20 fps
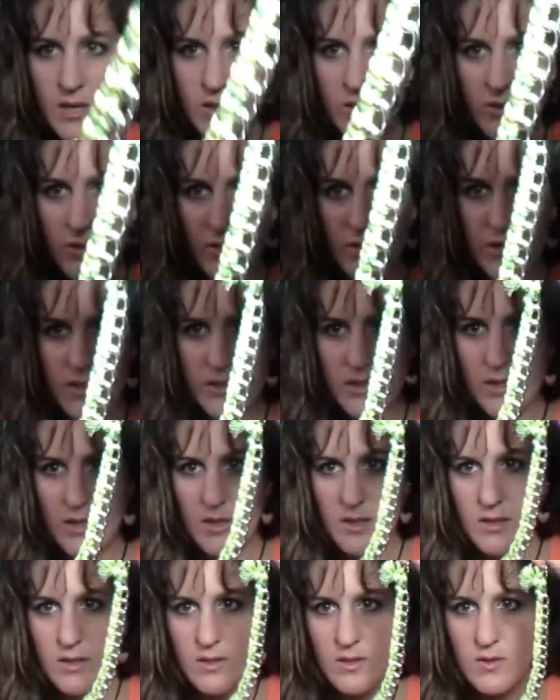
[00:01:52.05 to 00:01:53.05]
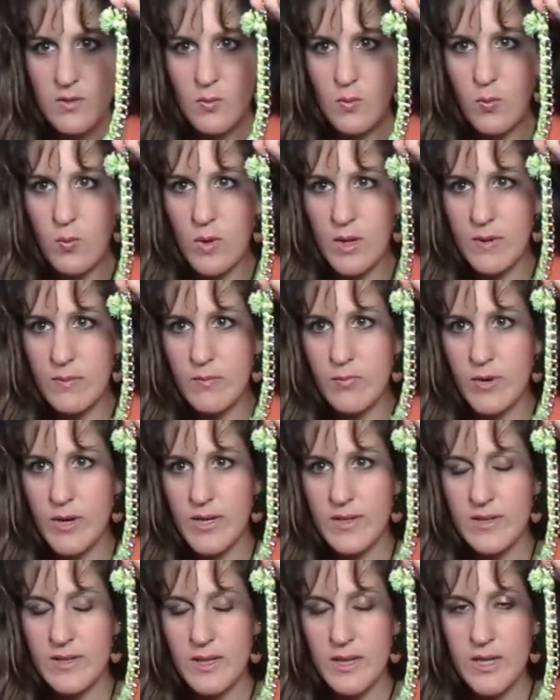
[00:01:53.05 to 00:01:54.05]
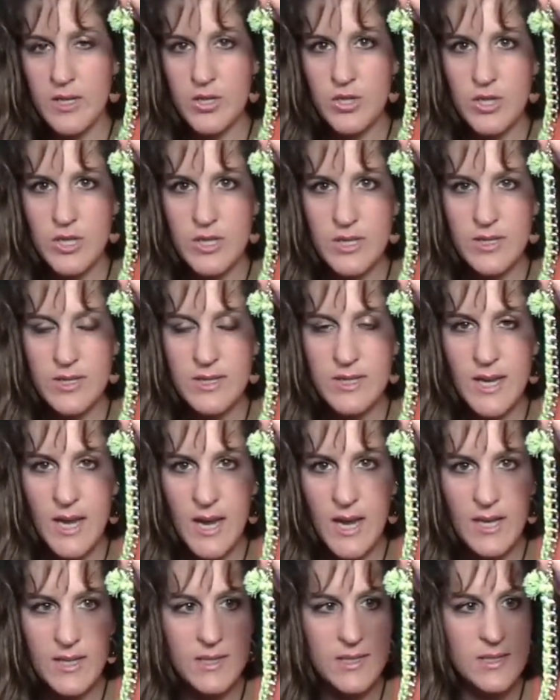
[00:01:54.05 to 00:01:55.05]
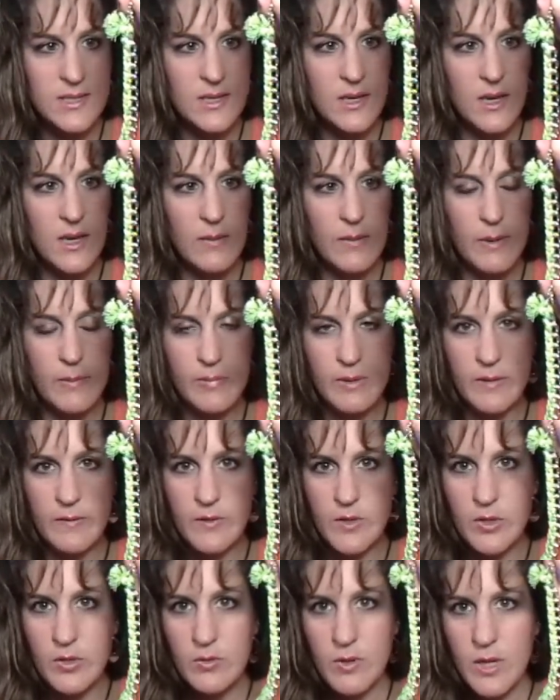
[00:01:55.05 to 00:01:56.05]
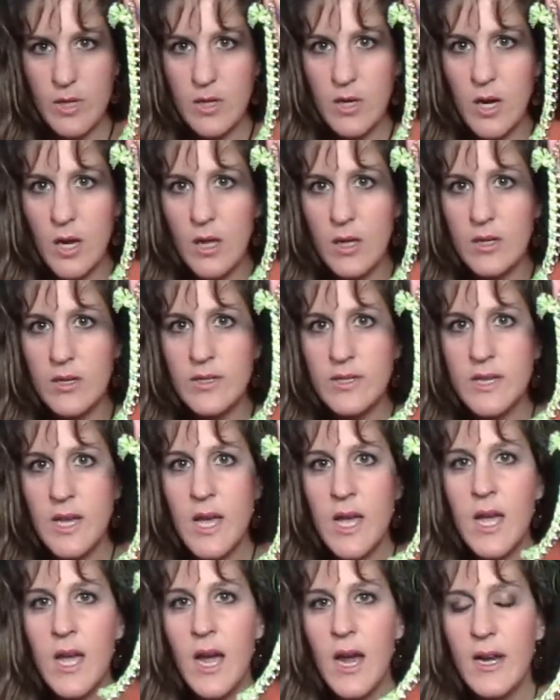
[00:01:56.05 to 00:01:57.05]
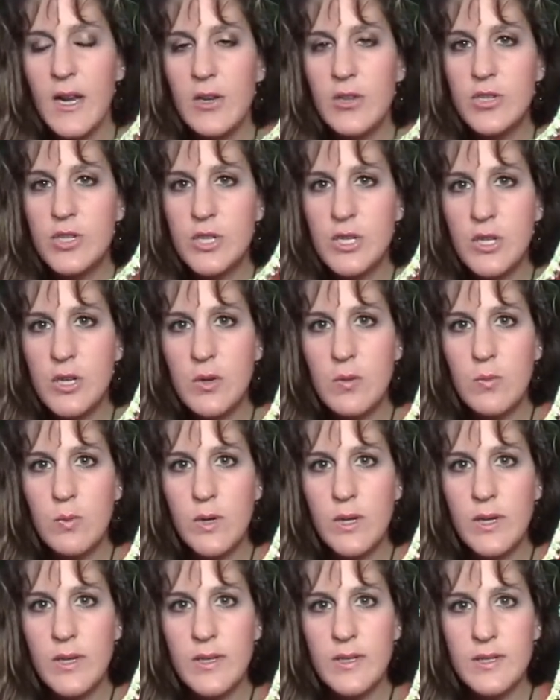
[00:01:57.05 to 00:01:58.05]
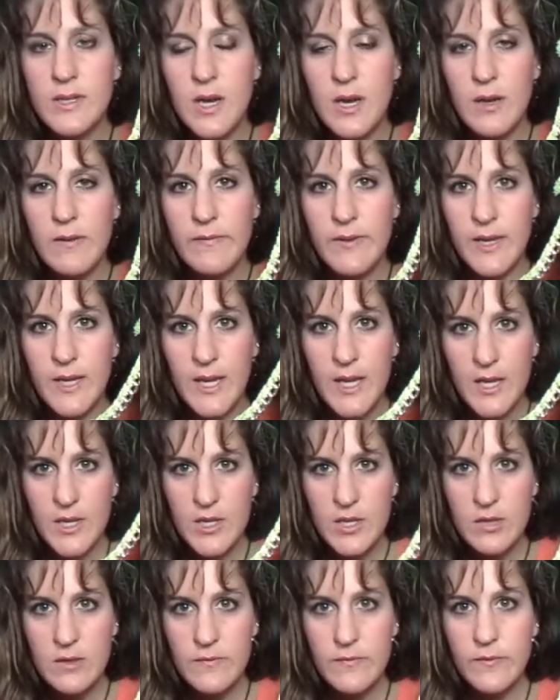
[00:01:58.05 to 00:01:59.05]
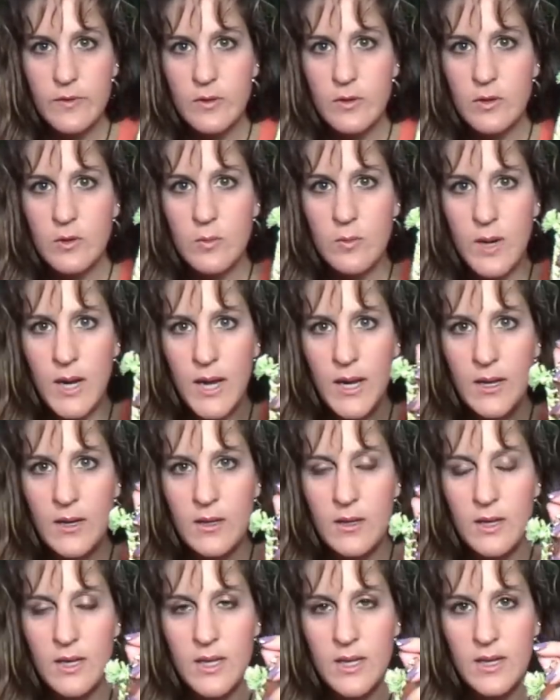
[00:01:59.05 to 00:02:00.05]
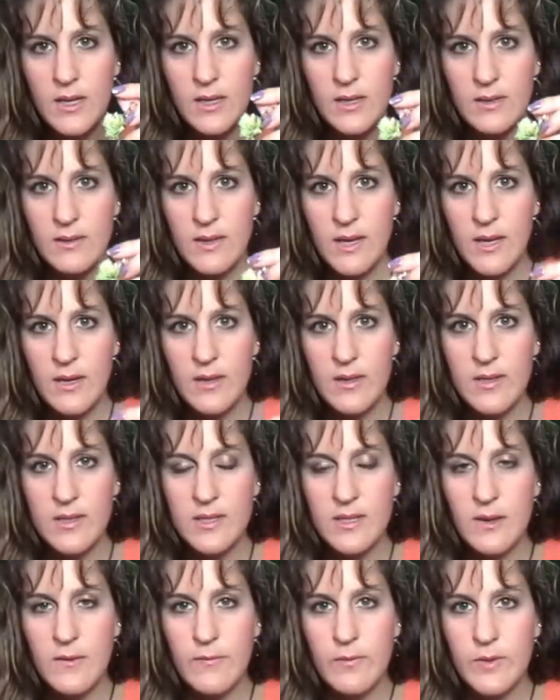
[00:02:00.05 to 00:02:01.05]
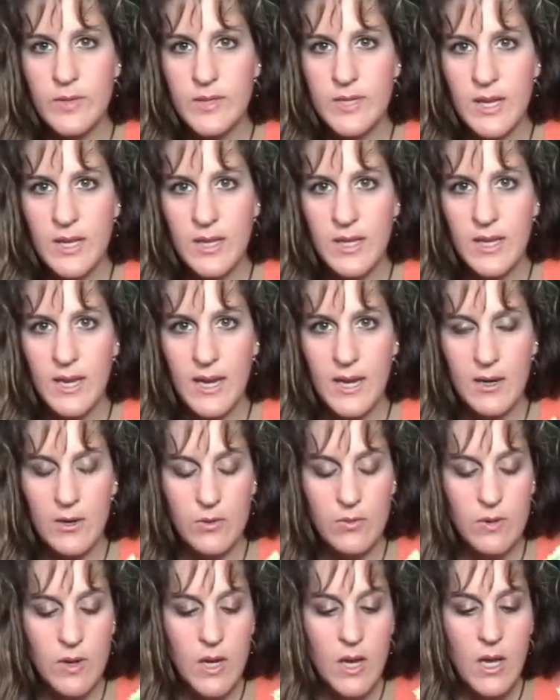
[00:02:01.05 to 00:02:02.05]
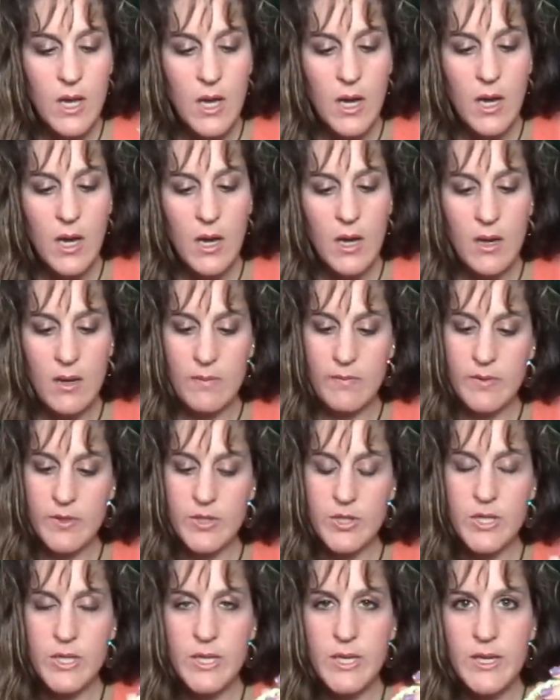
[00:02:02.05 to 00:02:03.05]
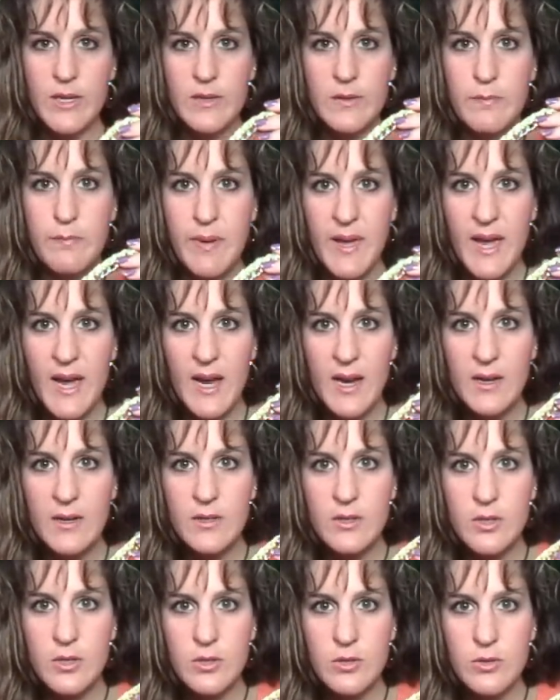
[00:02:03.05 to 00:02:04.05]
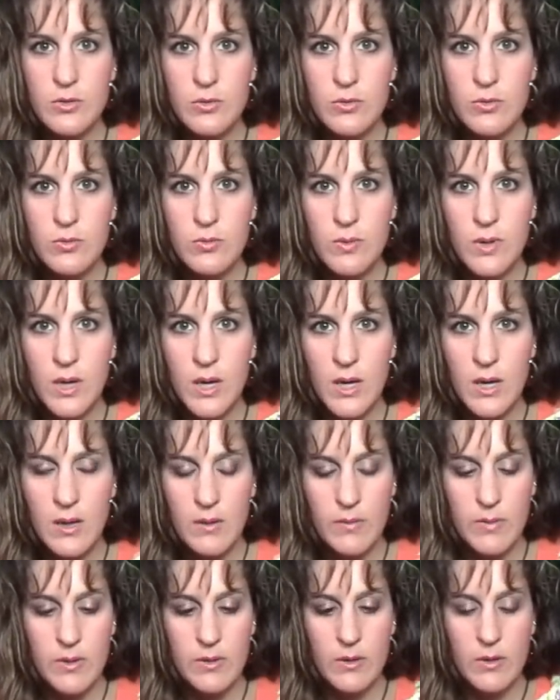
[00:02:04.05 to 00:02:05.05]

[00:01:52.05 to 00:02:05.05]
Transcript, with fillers: So this is one bracelet. She's got, um, I believe, two other colors. I know she was on vacation for a little while and a lot of the stuff was selling out, um, but she is back to um,